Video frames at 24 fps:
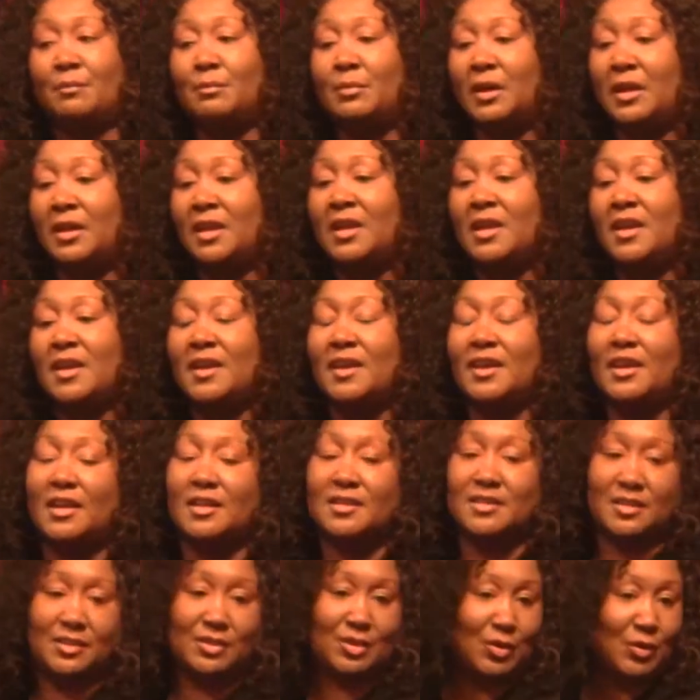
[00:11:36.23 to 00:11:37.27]
But he
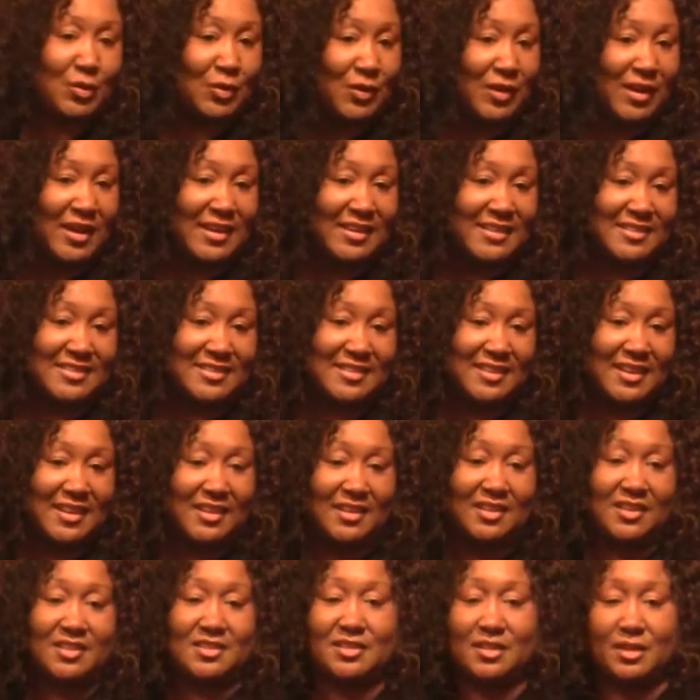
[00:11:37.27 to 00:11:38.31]
did know Christ, and
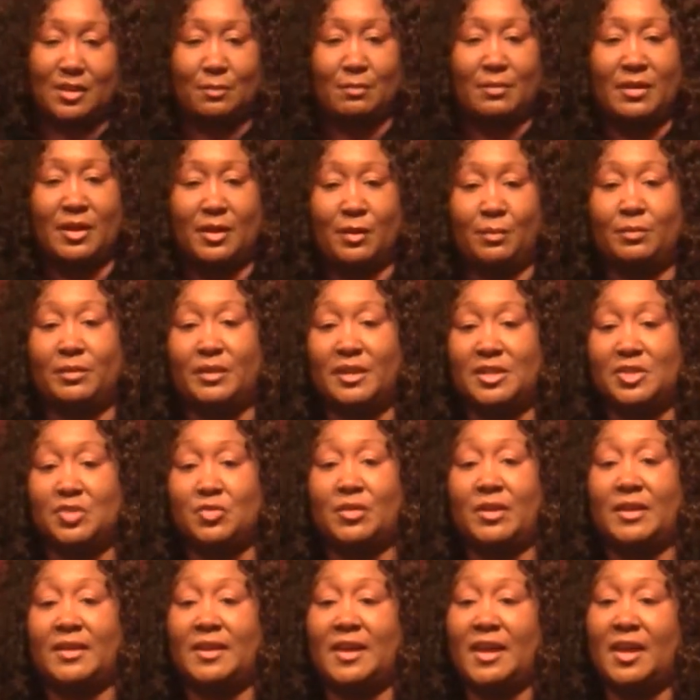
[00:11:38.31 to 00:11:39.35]
he's in a better place
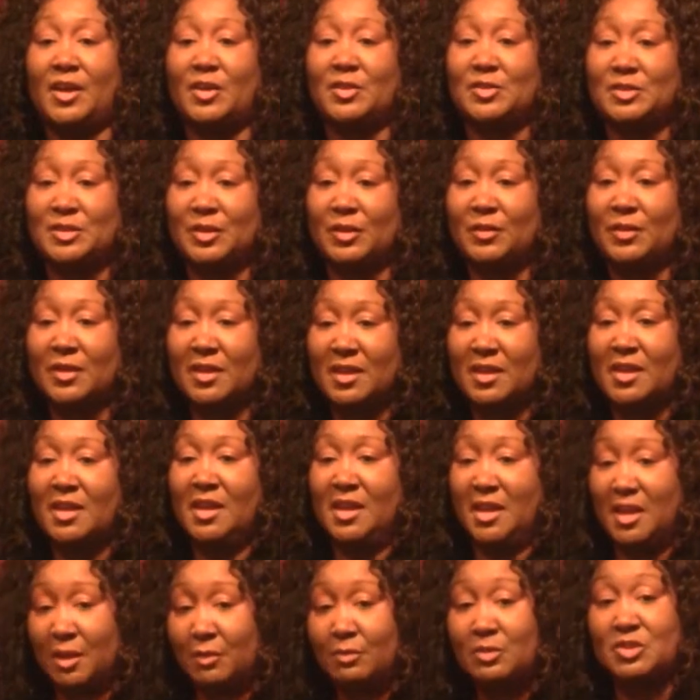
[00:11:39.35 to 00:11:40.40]
right now. So
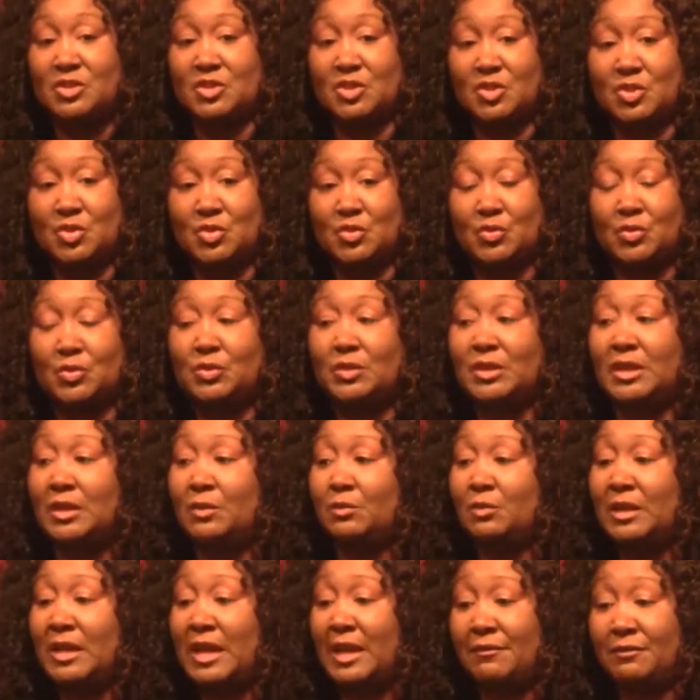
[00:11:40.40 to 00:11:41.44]
it was just truly
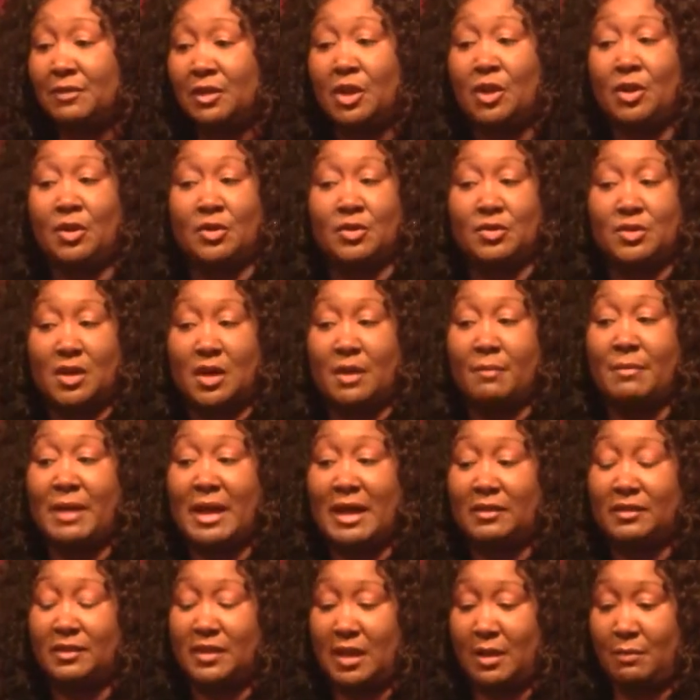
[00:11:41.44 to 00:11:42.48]
what I've learned
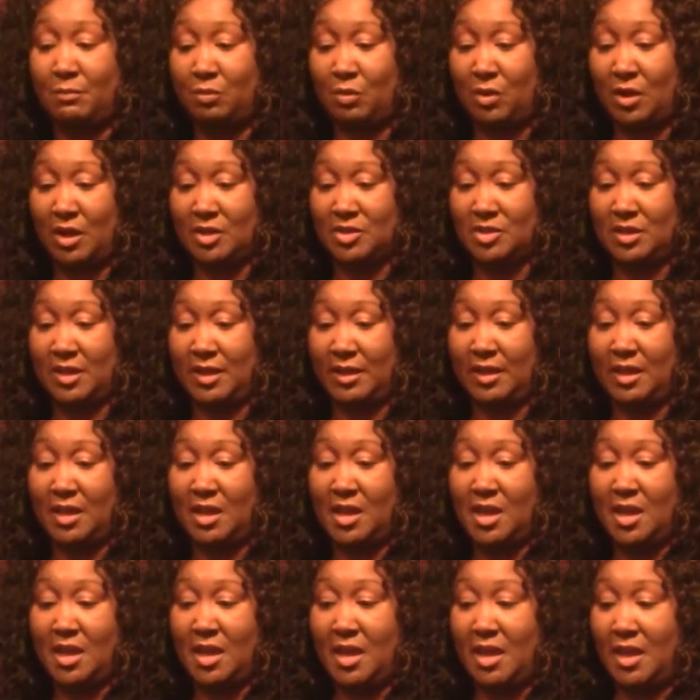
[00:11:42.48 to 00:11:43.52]
about that project
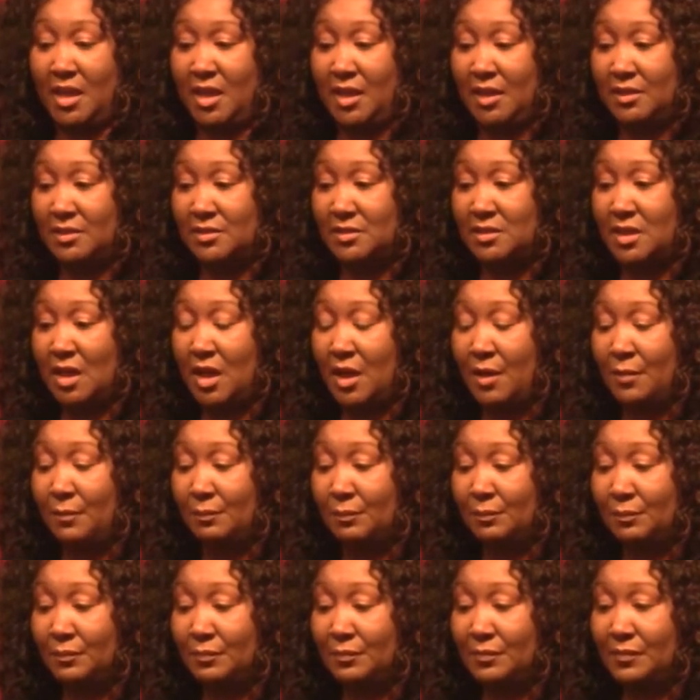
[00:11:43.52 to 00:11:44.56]
is
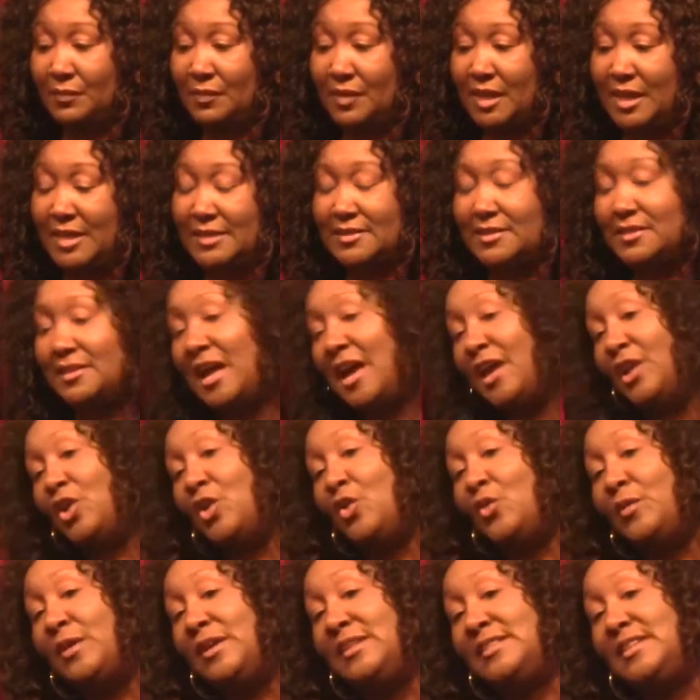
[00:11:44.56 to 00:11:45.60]
it's not
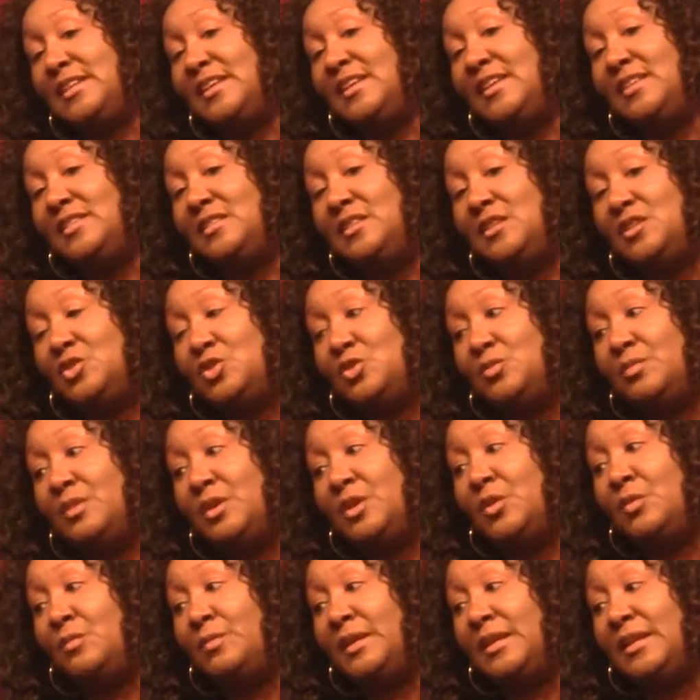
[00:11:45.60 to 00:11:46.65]
always easy to be
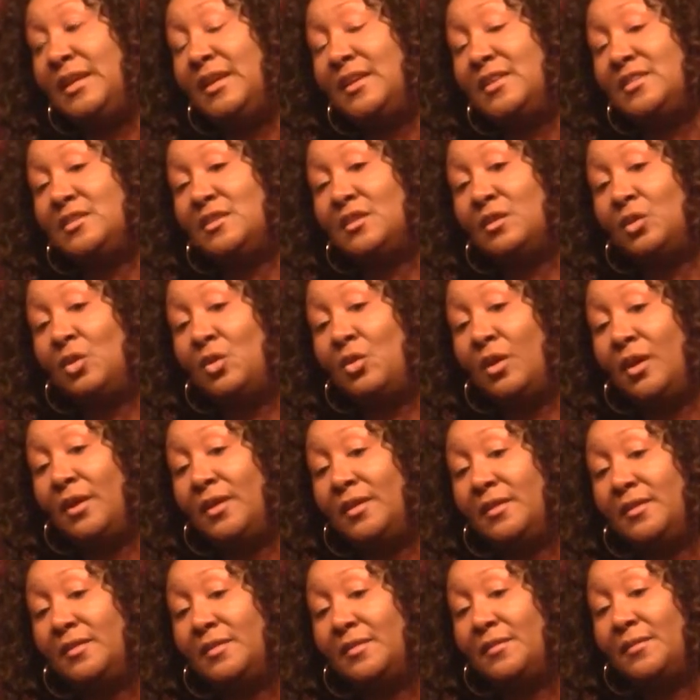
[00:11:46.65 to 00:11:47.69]
obedient to the Lord,
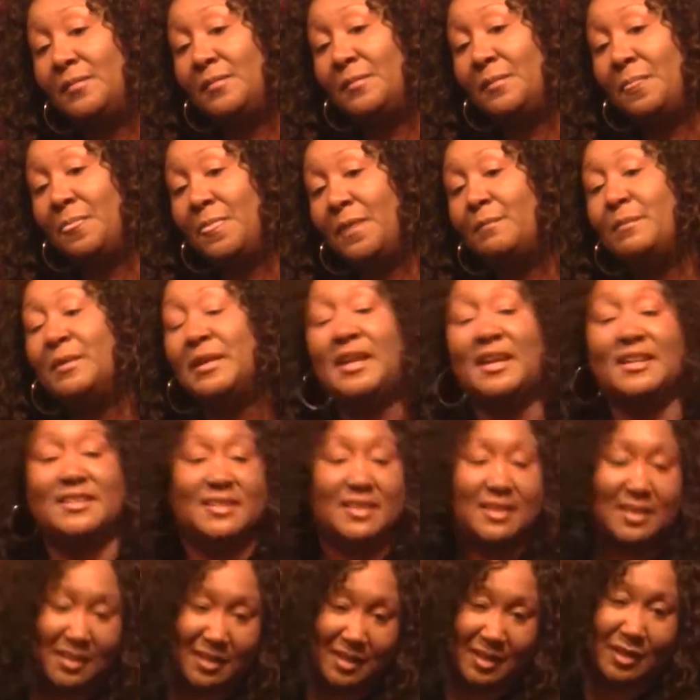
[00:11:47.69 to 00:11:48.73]
but I
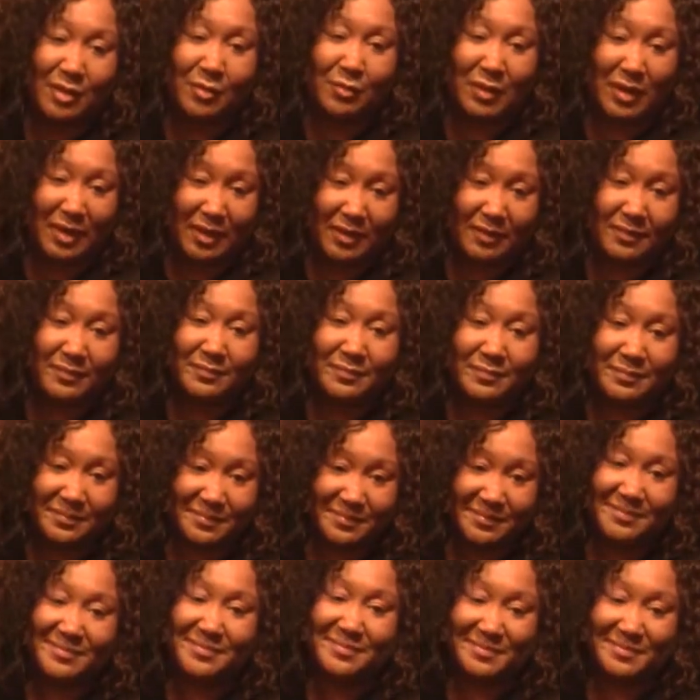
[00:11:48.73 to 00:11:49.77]
did it anyway. Amen.